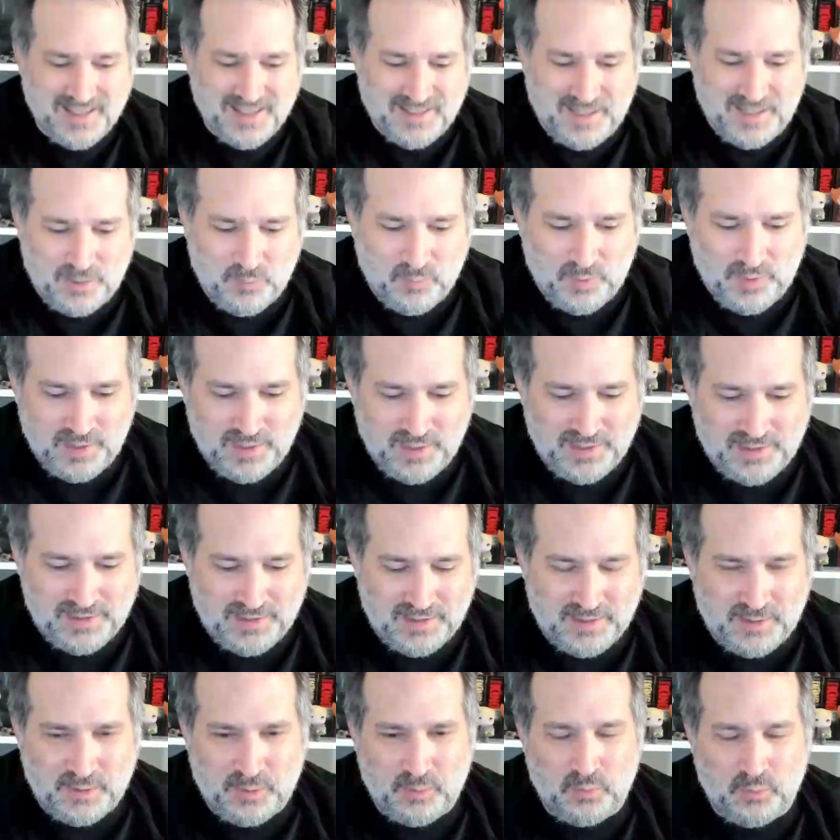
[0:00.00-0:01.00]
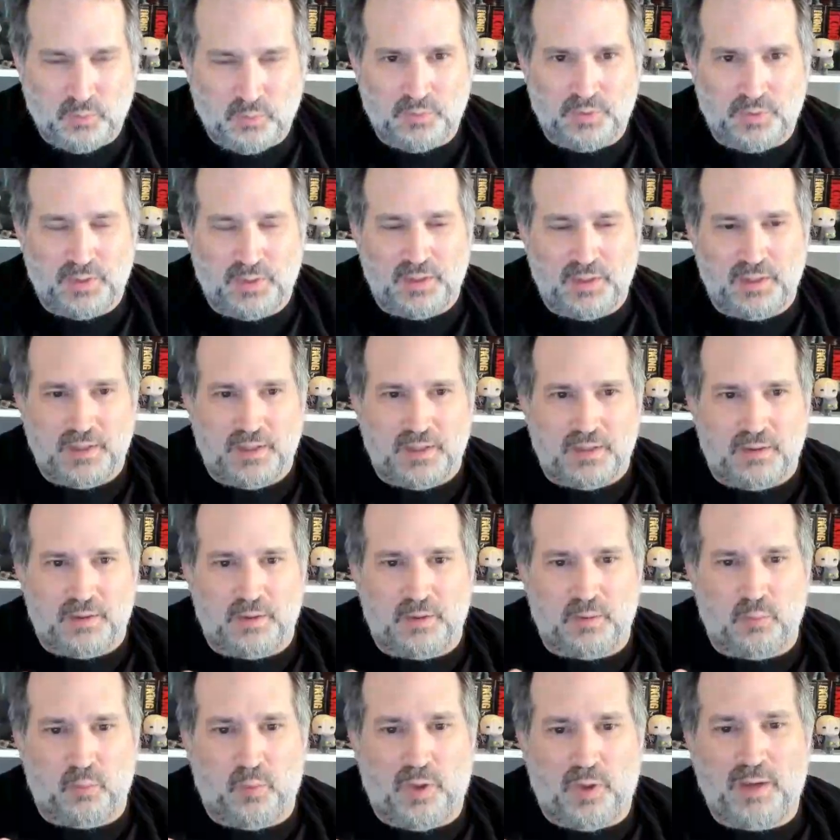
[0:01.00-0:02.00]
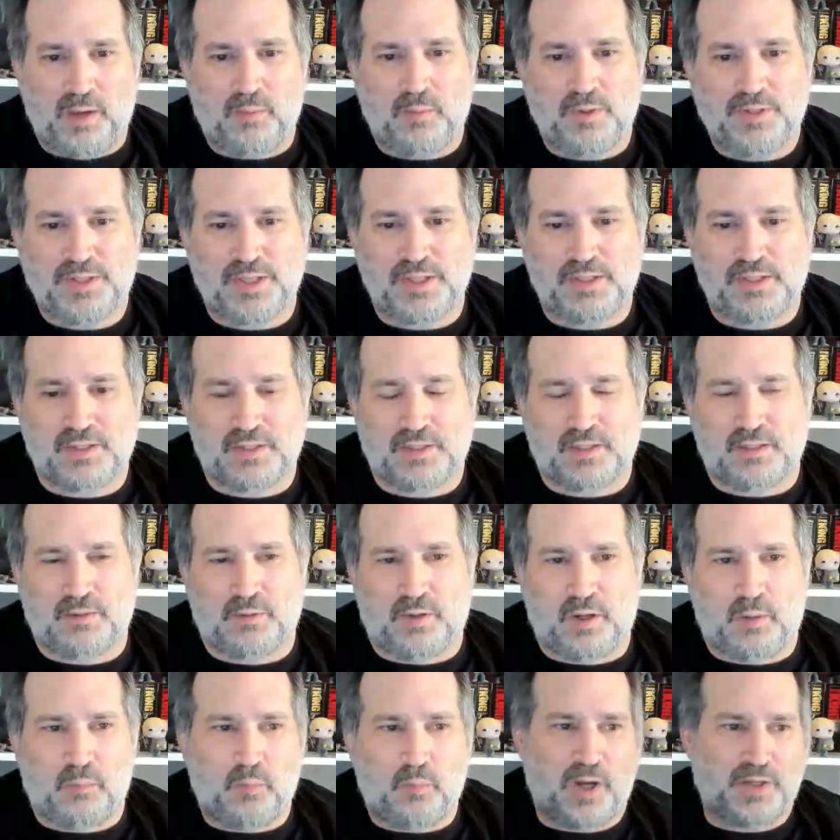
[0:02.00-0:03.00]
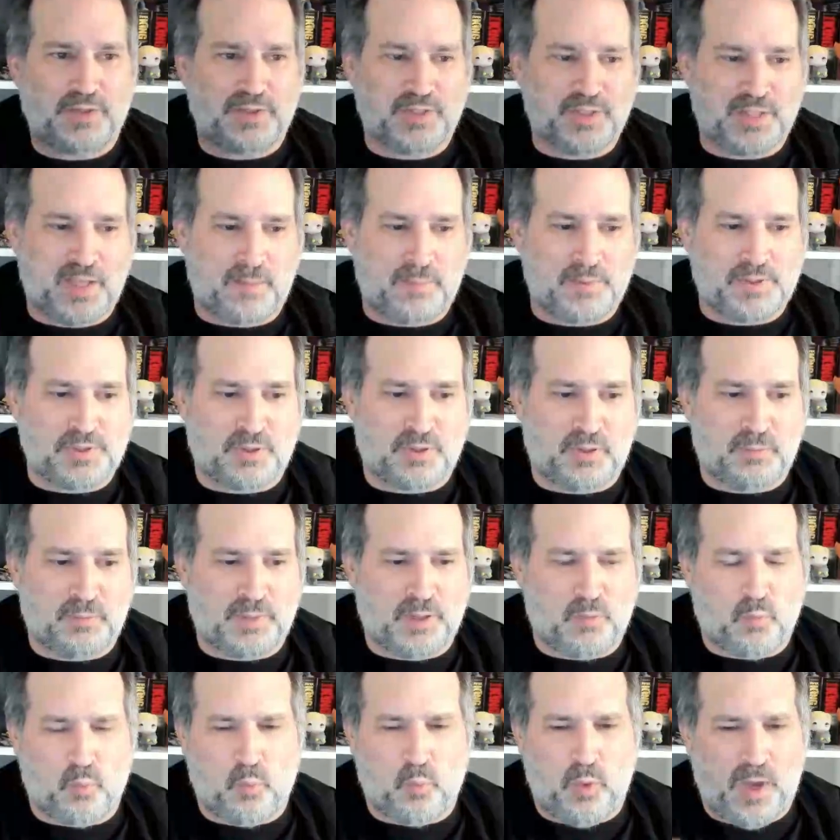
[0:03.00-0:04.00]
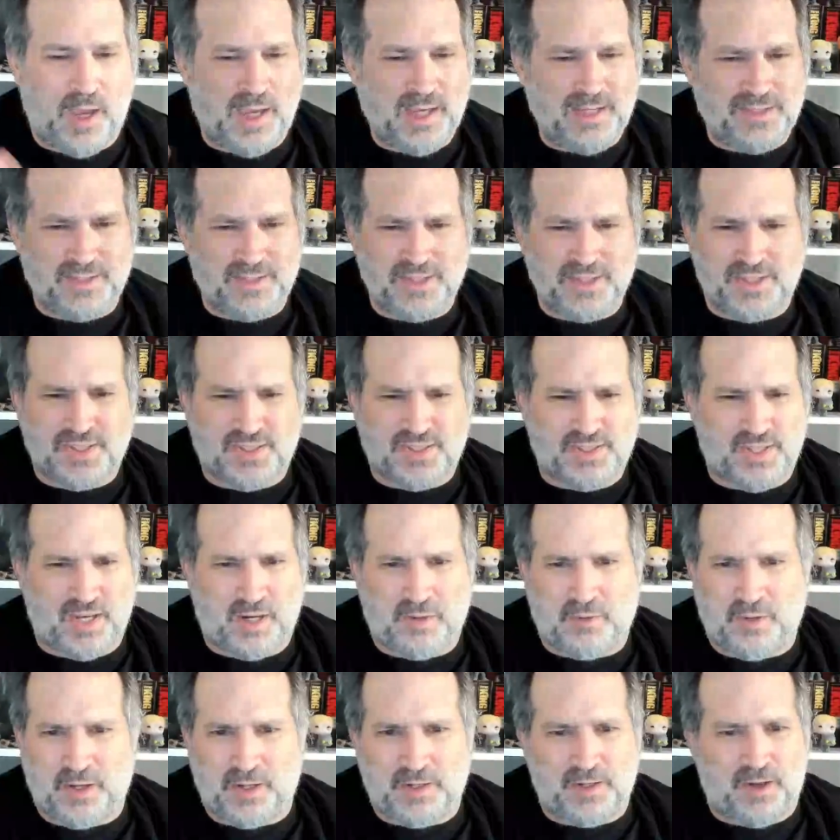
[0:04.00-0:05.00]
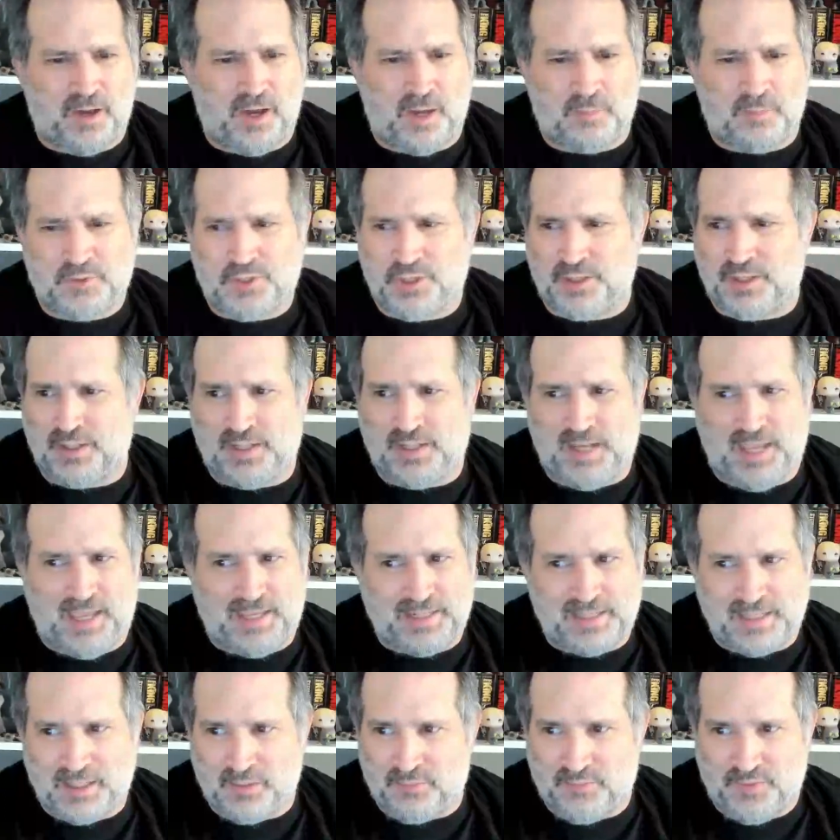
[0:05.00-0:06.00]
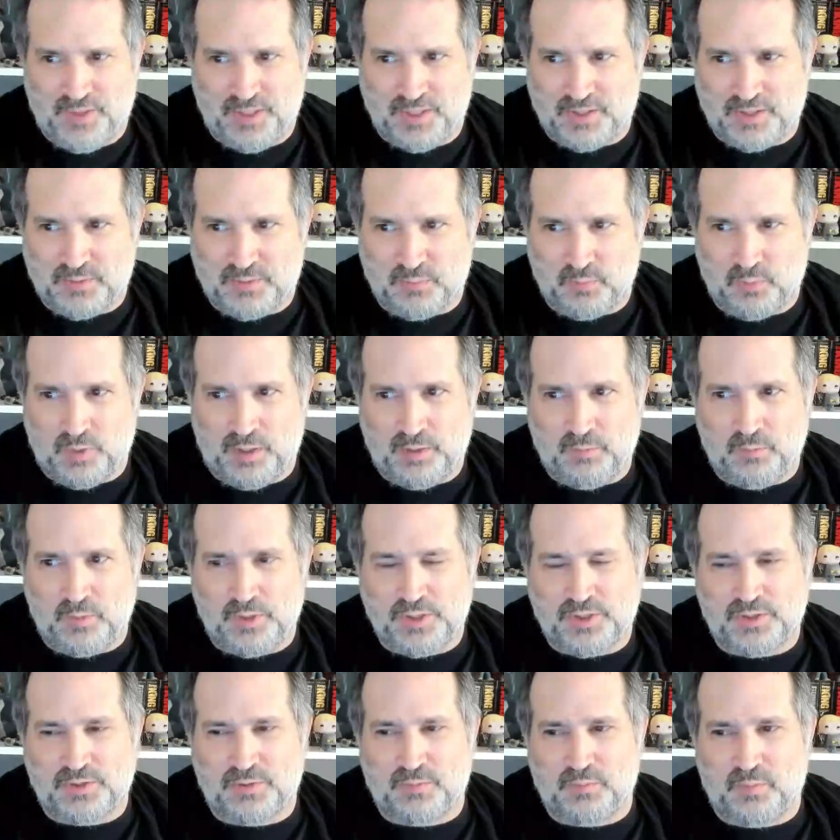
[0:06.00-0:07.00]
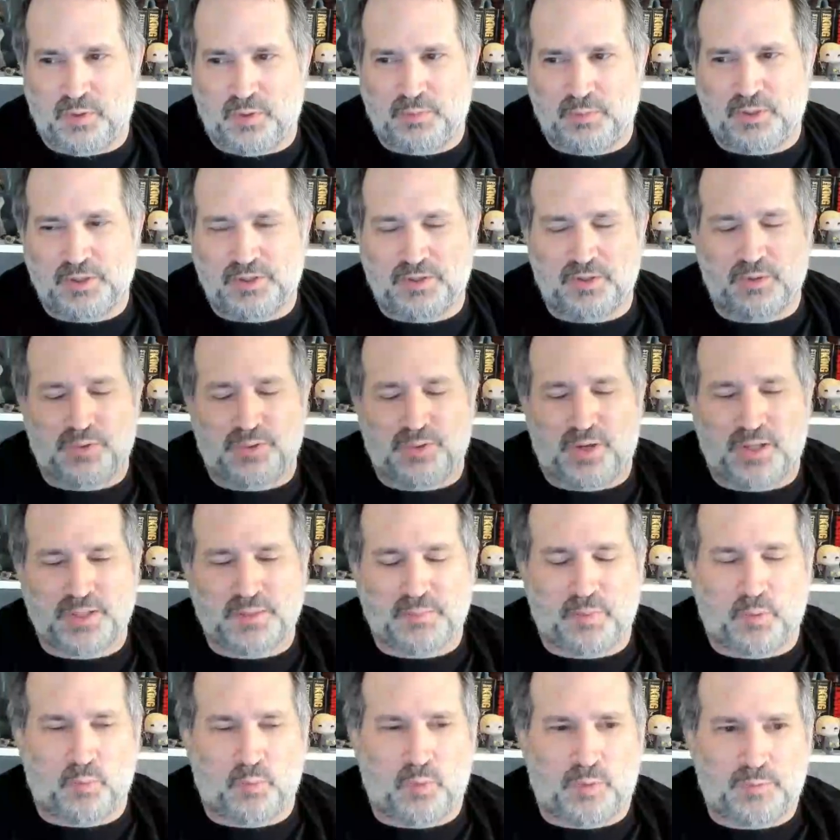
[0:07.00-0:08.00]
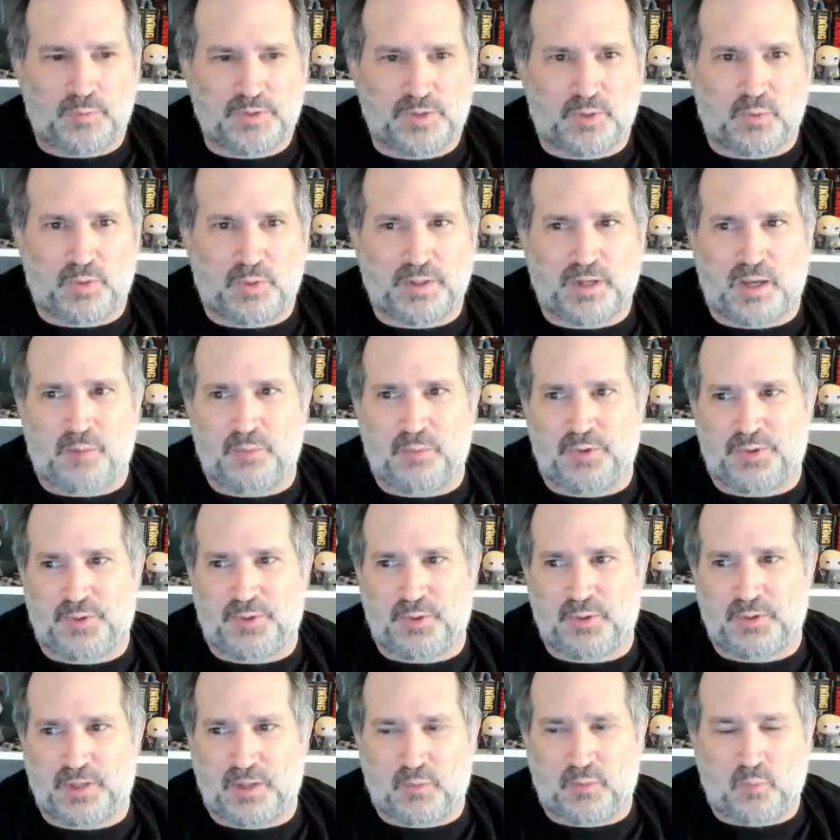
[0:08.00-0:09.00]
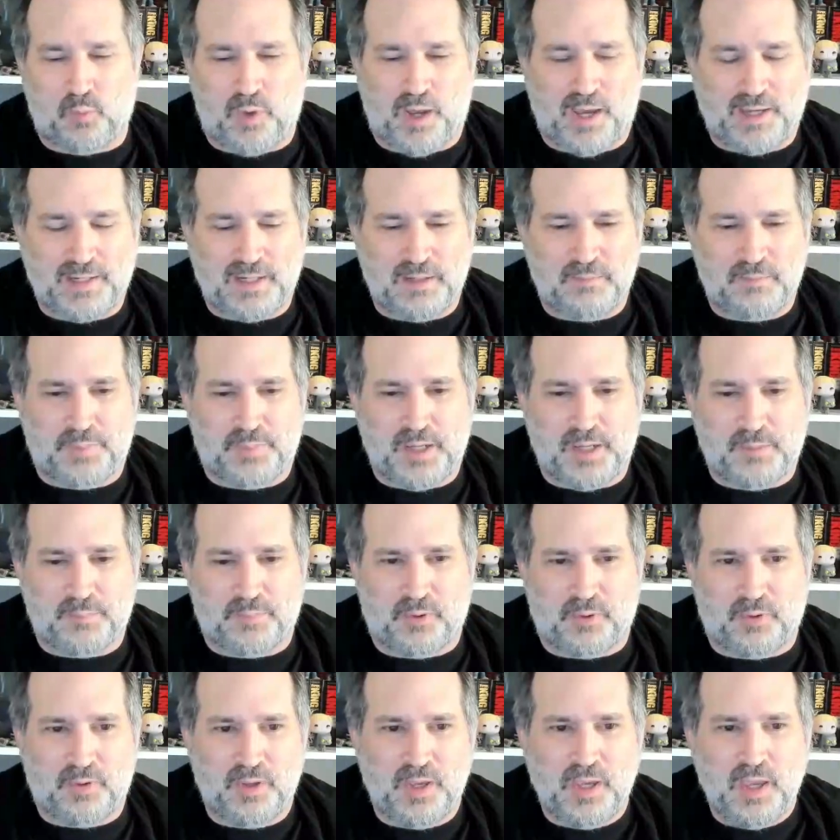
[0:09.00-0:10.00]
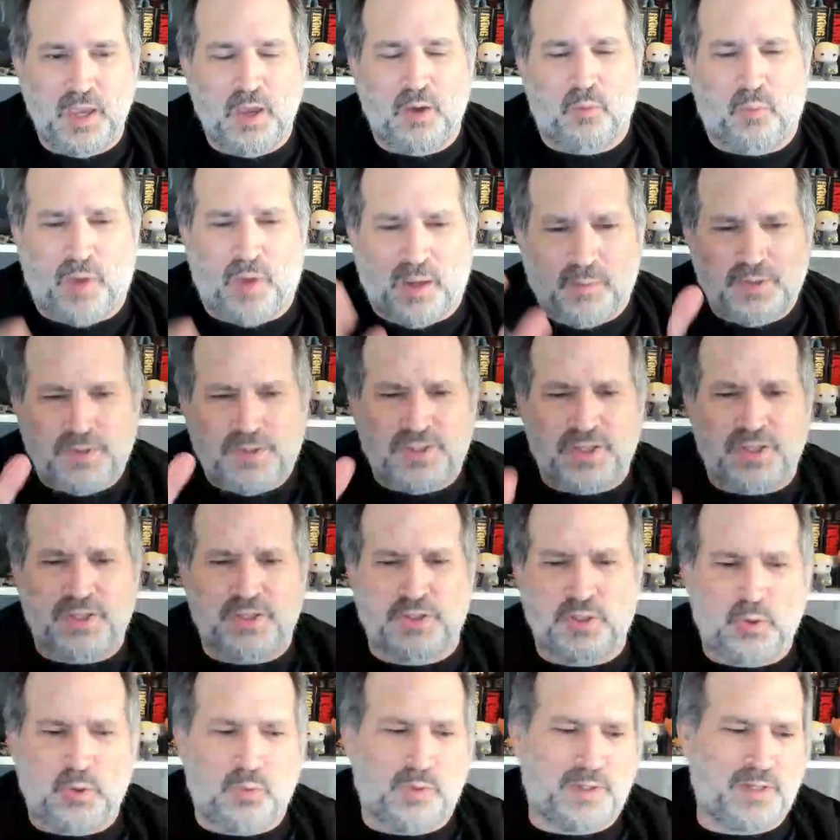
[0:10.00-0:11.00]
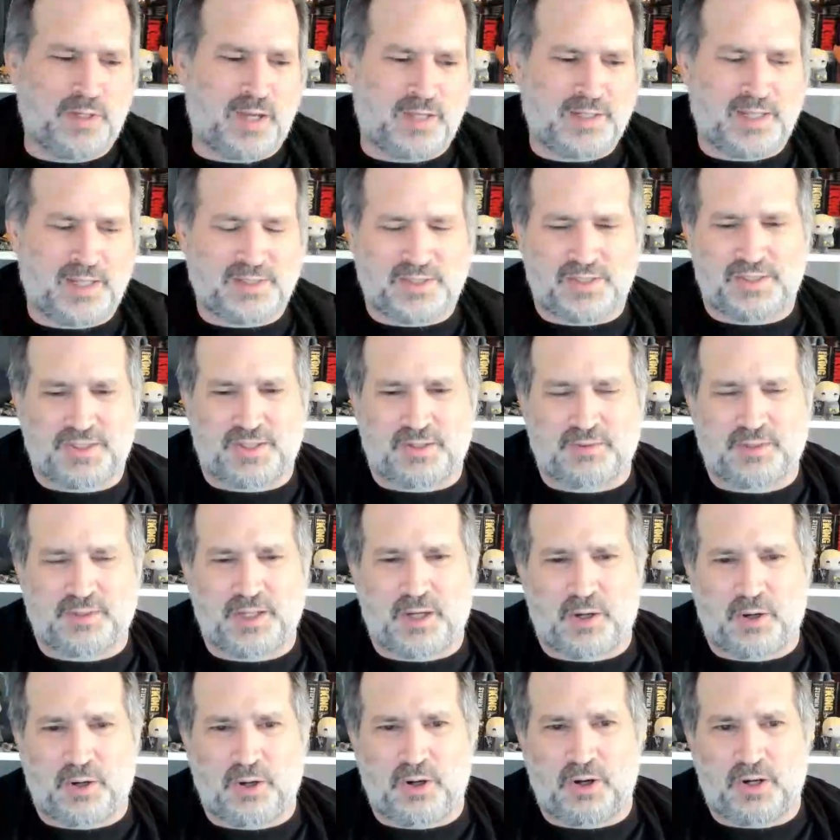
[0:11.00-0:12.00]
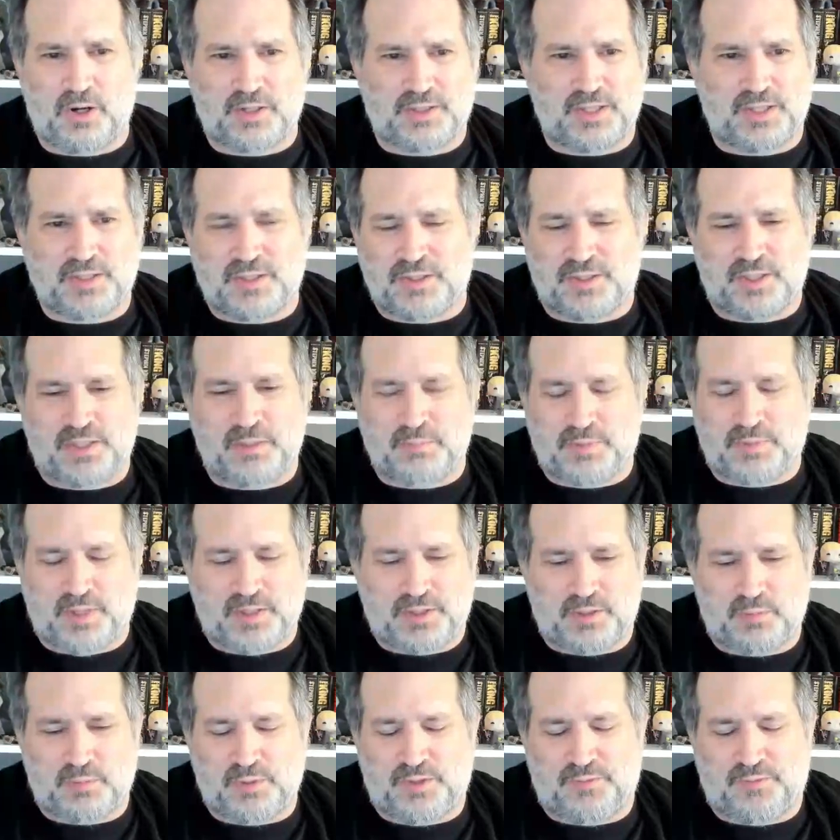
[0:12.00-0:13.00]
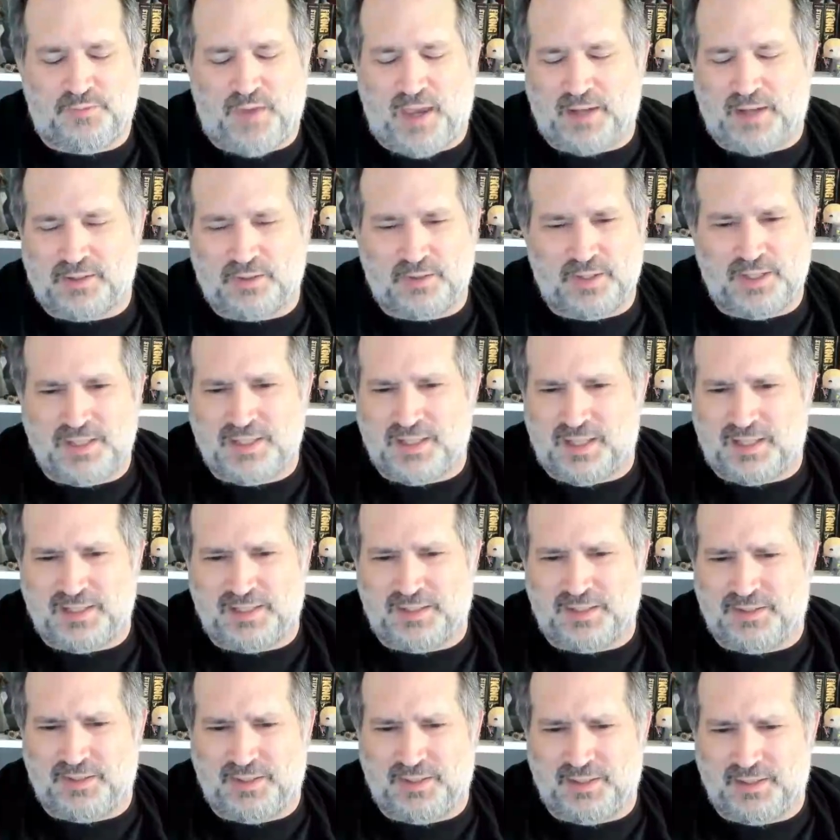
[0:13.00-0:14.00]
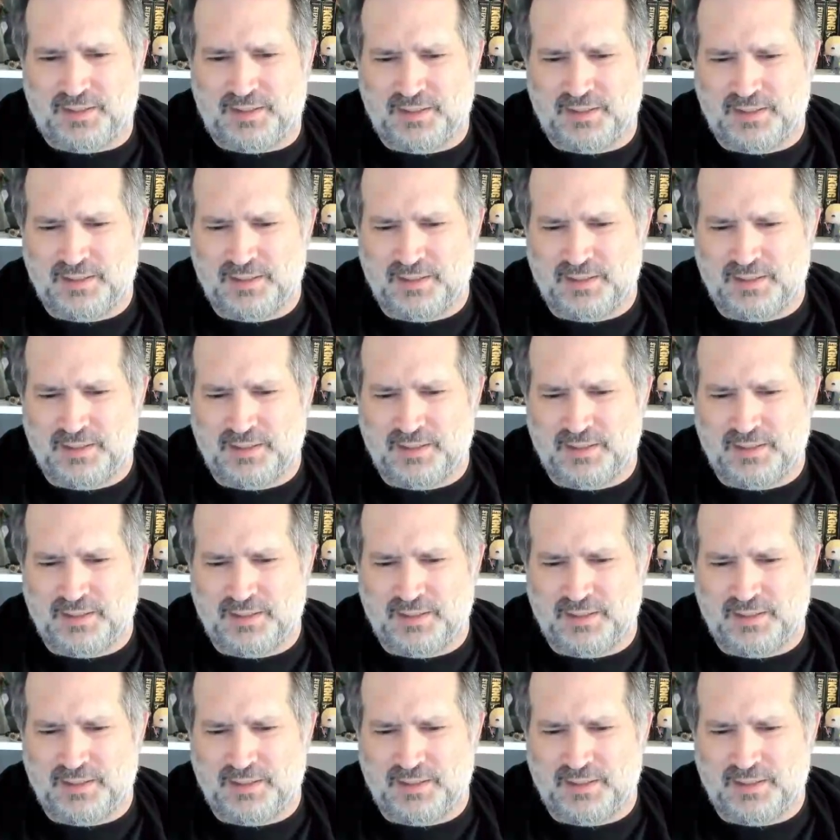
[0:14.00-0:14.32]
Now, why wasn't, while I'm watching the episode, I'm like, why isn't Sarah an option in any of this? What was your thoughts about what was going on with her? Like, why was it you and not necessarily her? It doesn't seem like she was factored into anything.